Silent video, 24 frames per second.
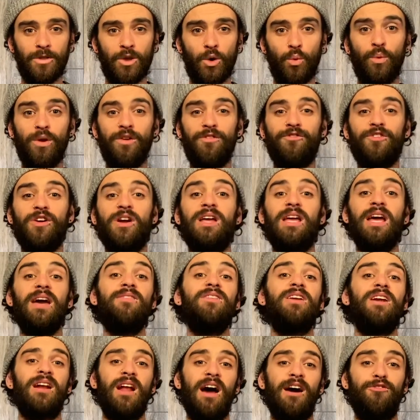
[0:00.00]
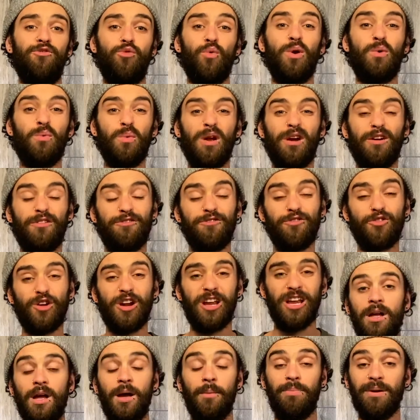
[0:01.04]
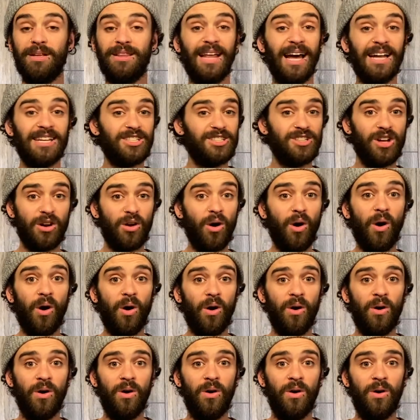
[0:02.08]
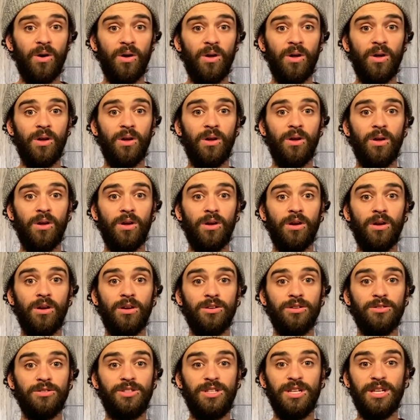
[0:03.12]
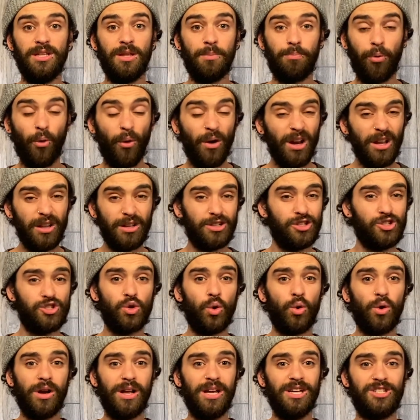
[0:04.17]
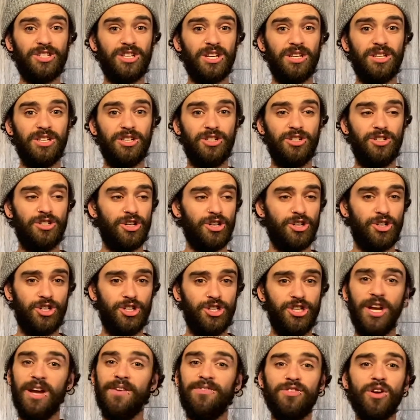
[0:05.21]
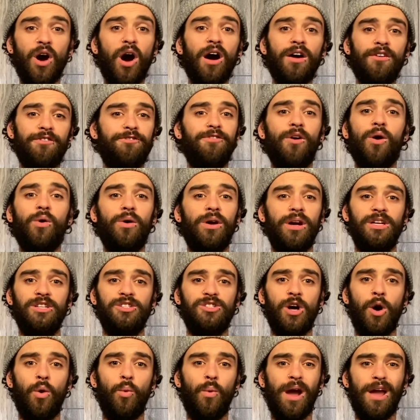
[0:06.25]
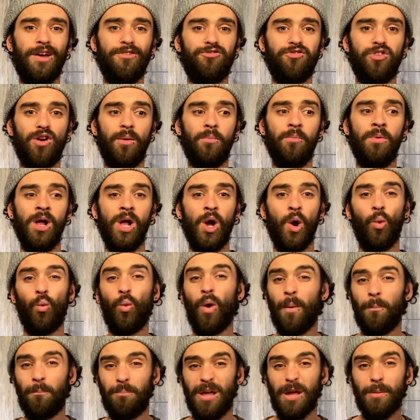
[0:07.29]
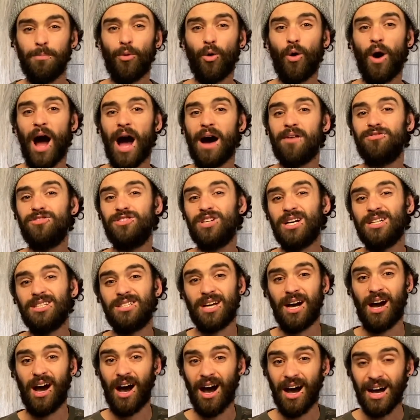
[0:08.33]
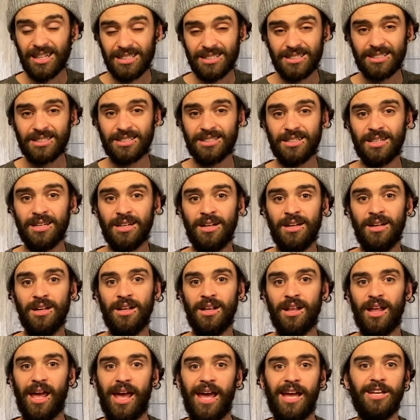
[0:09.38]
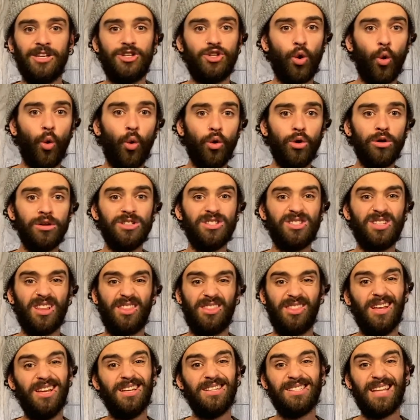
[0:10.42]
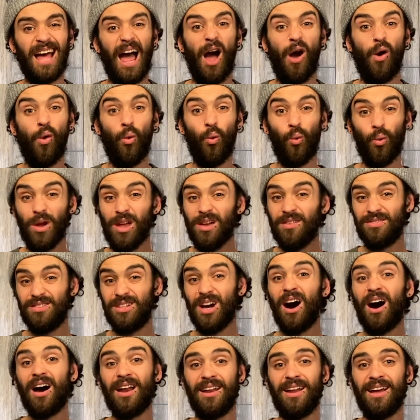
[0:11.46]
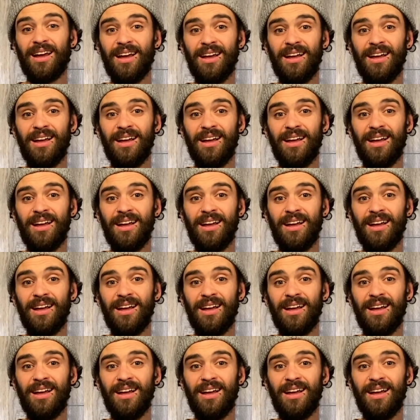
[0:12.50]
we've forgiven enough when we are free. But that's not all. See, the point of the story is to, to shift our focus away from what people have done to us and towards the things that we've done,